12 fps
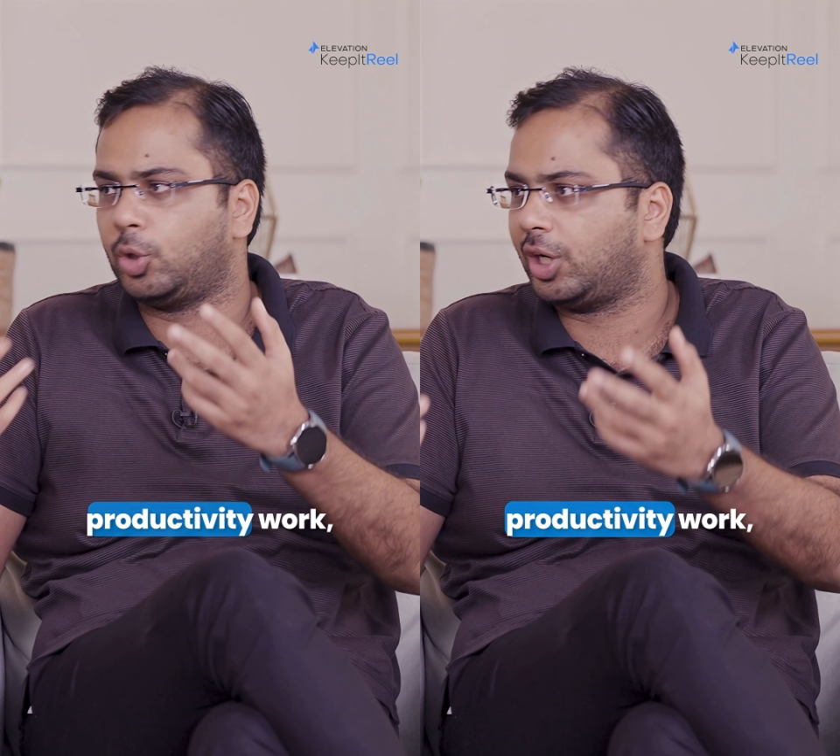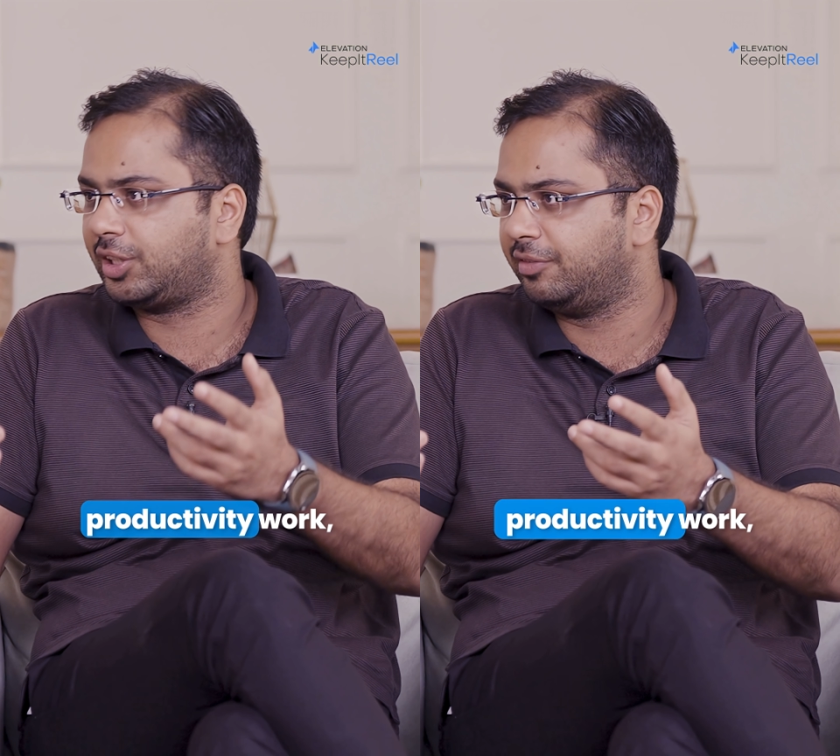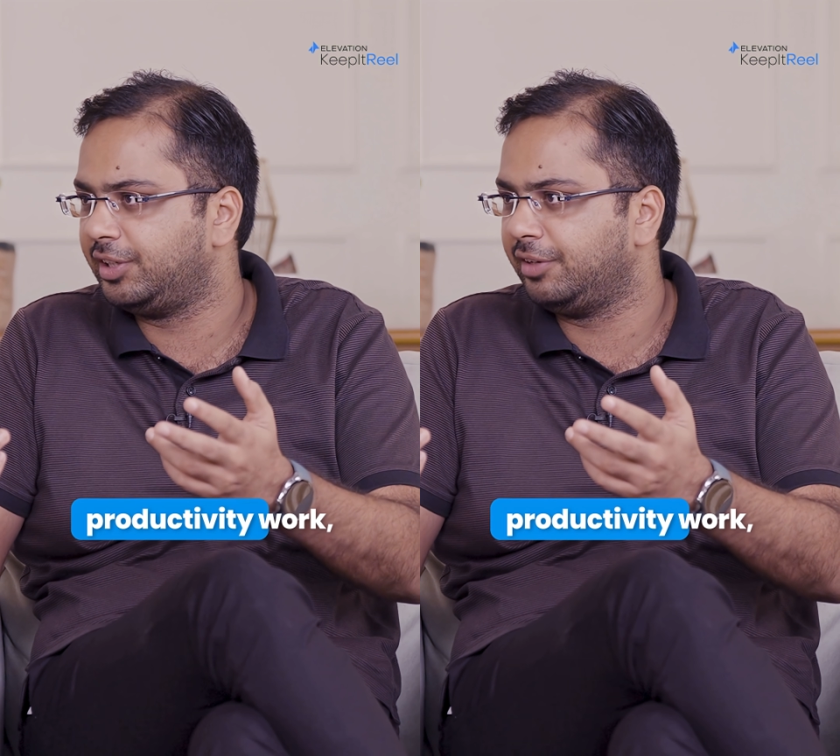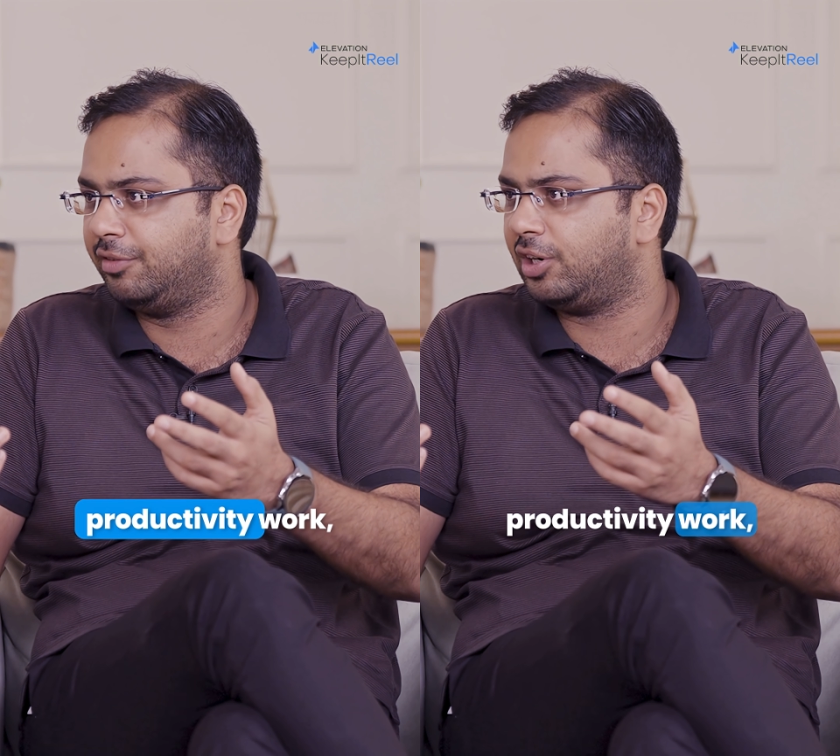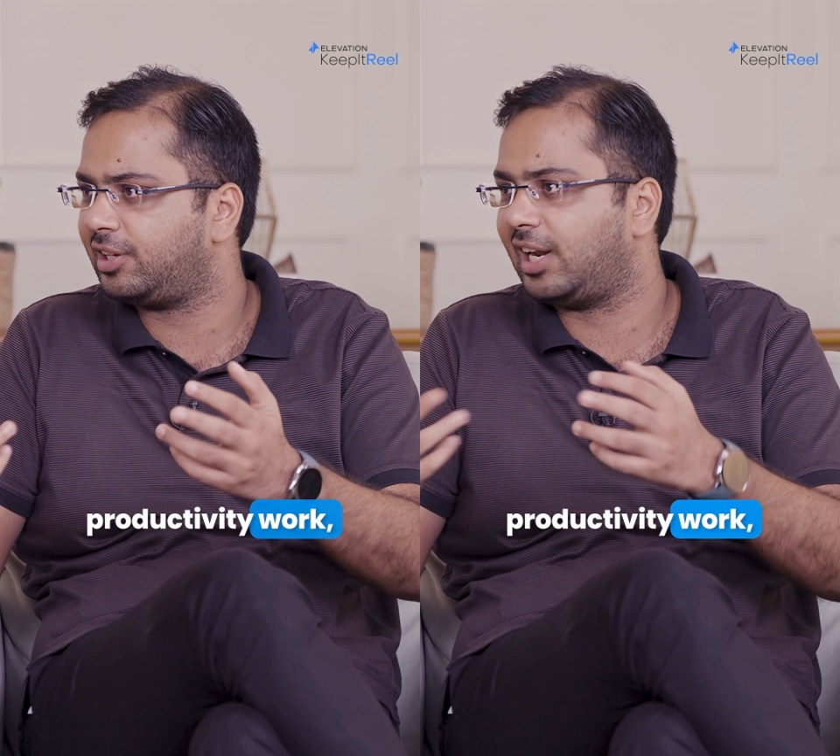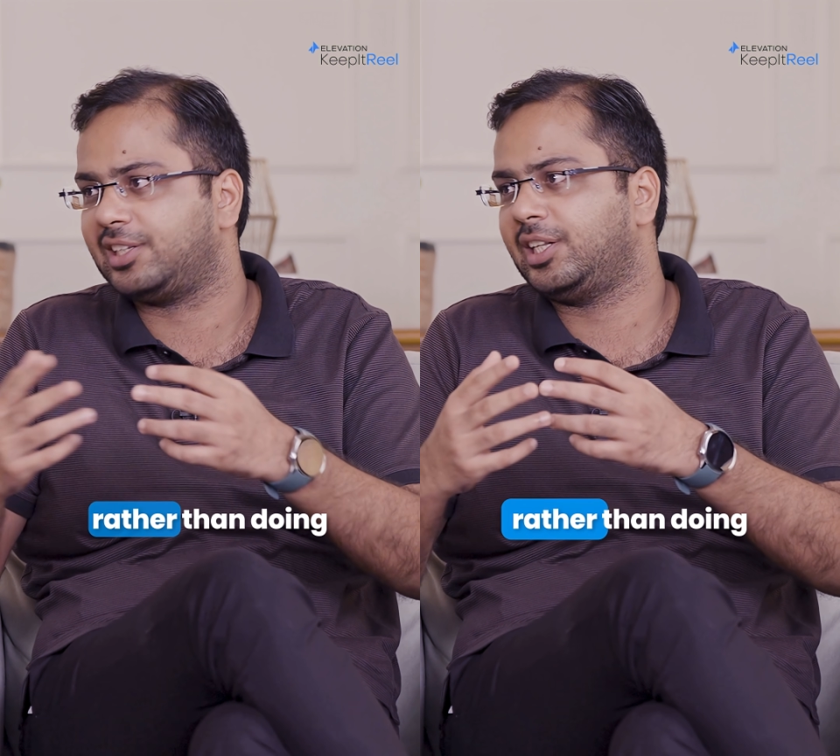productivity
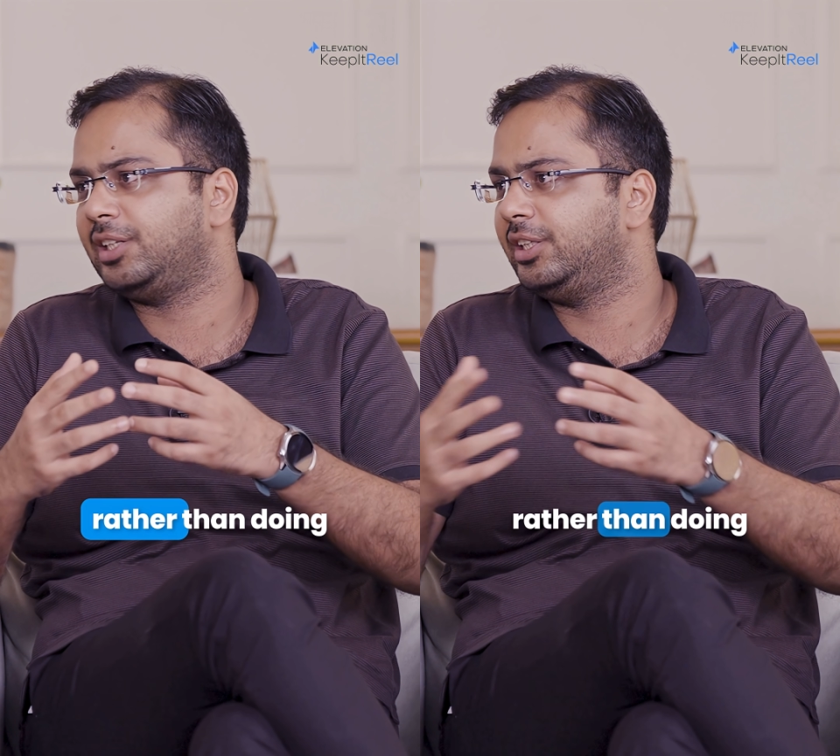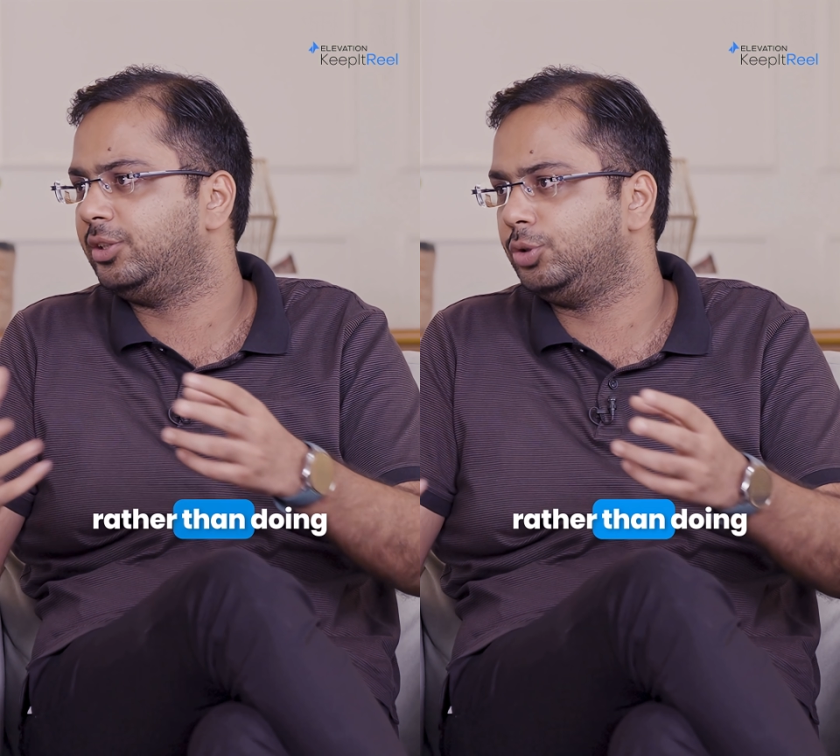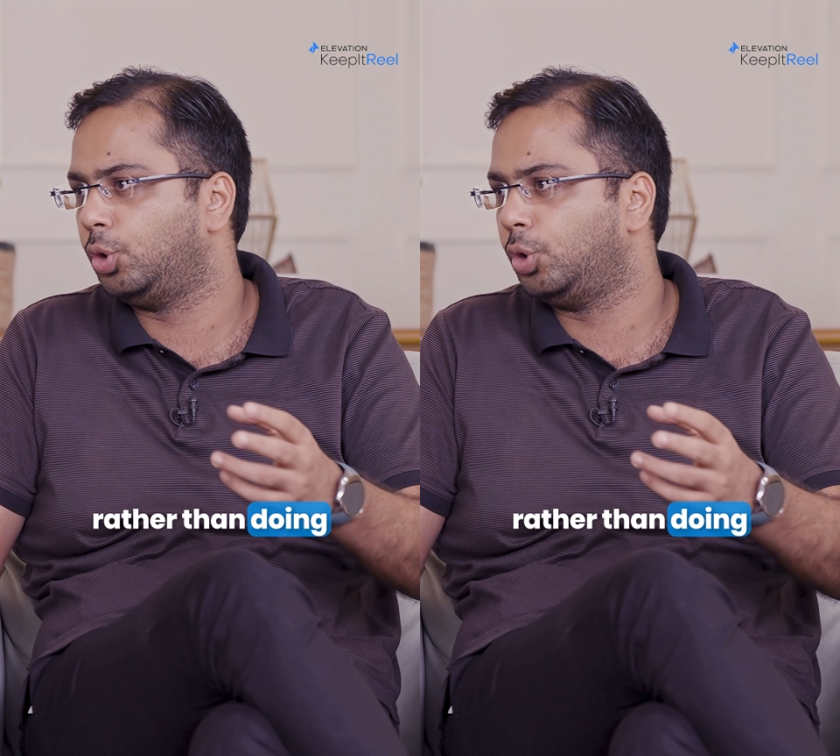work rather than